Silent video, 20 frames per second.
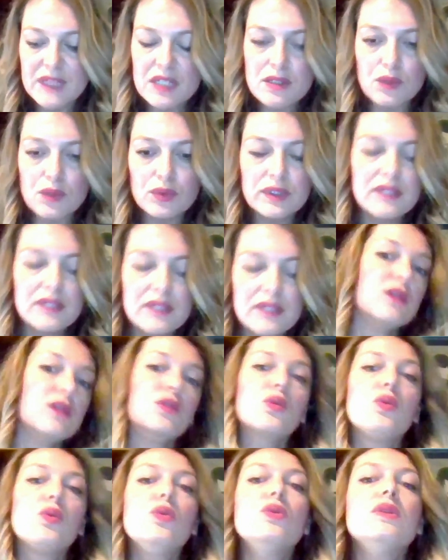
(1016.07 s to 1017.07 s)
So these
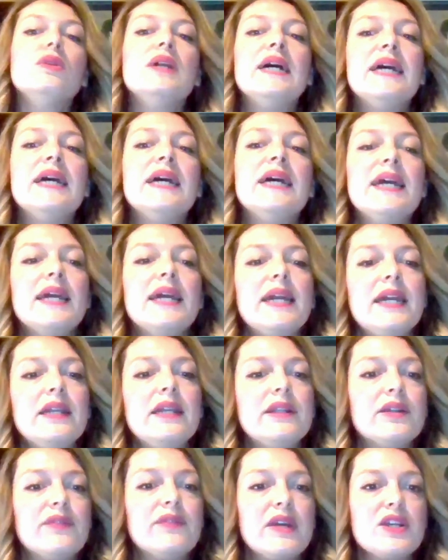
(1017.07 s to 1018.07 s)
are all
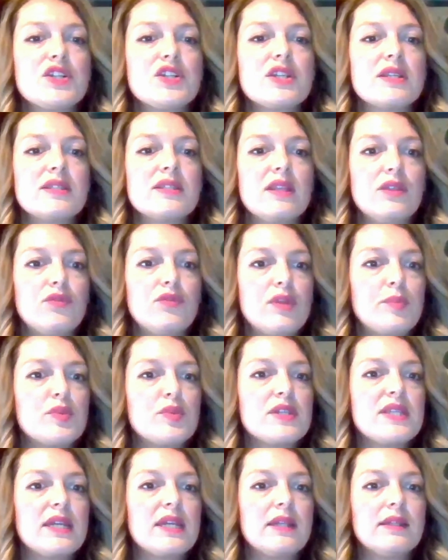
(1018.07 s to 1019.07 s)
interventions that
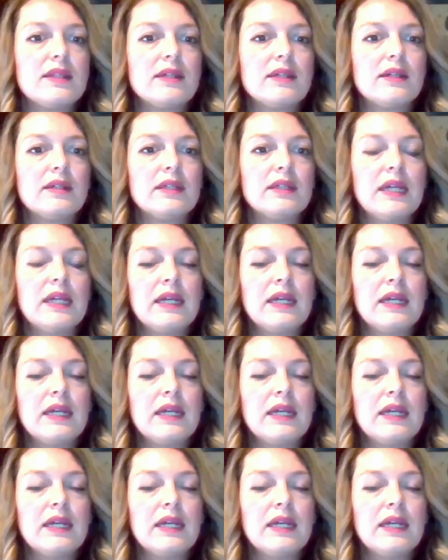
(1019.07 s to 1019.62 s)
represent the